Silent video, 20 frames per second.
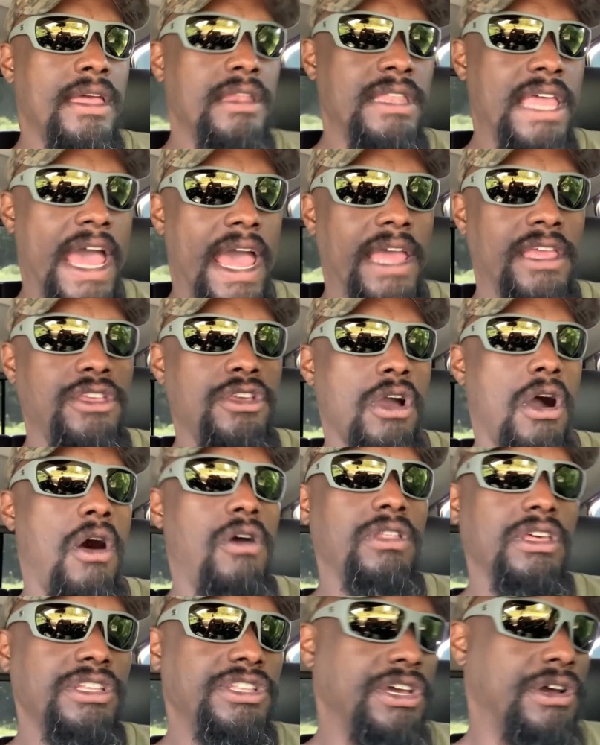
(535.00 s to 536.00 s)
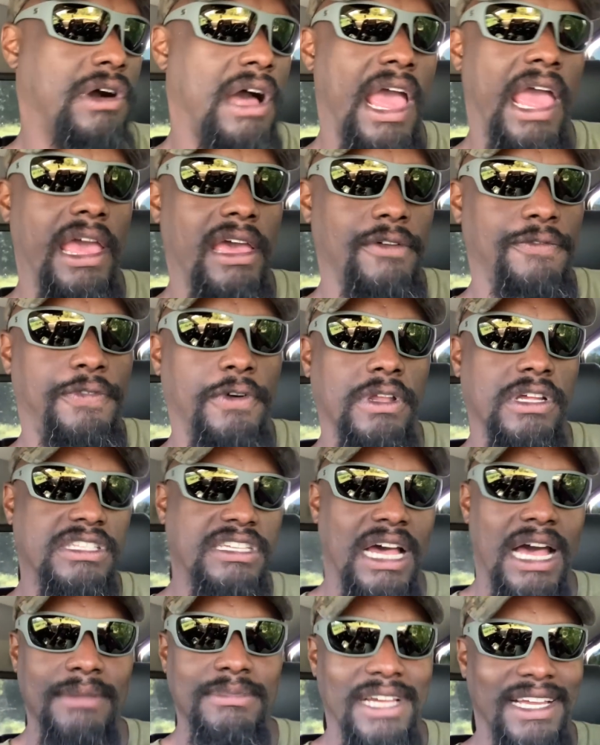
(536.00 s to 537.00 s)
that you only do a handful of
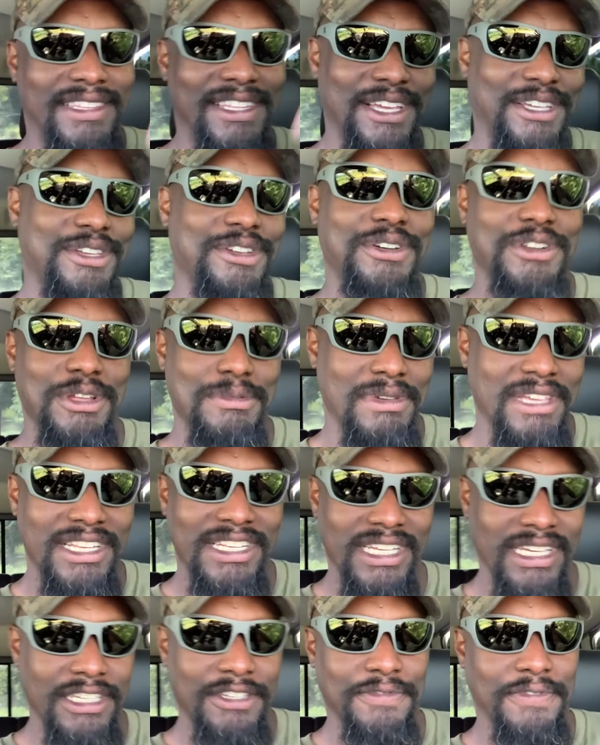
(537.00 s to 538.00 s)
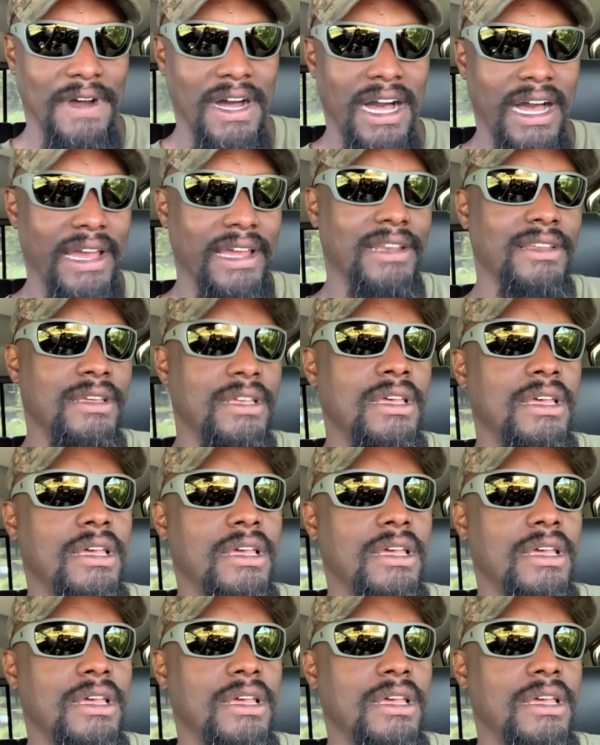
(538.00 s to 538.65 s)
times, I think you're gonna be just fine.